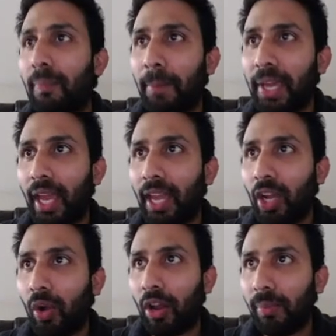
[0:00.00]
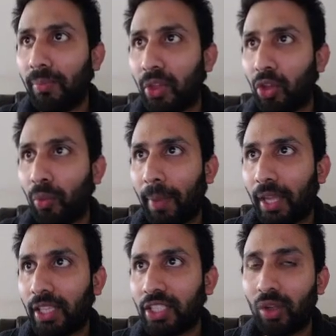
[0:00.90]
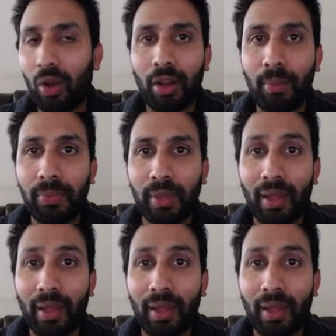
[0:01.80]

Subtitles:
Pick any column, you pick this column,